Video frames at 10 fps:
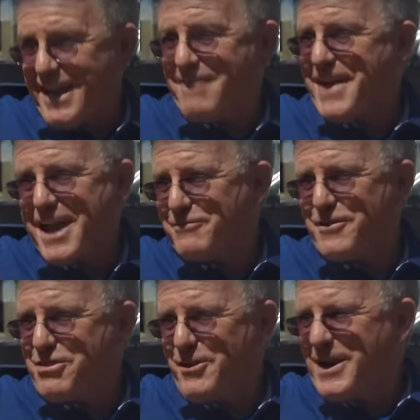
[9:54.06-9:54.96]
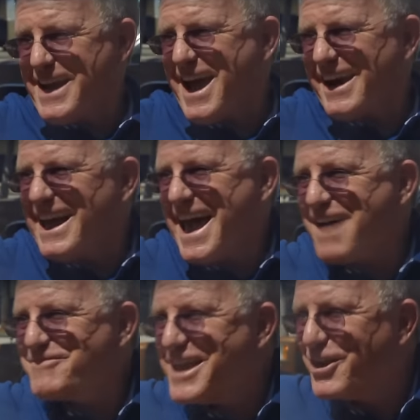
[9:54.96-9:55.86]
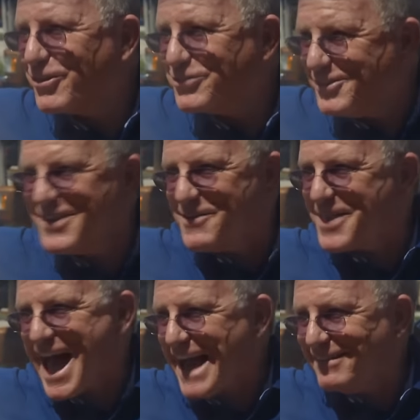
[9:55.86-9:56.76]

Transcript: and I've had it for 39 and a half years. You know that.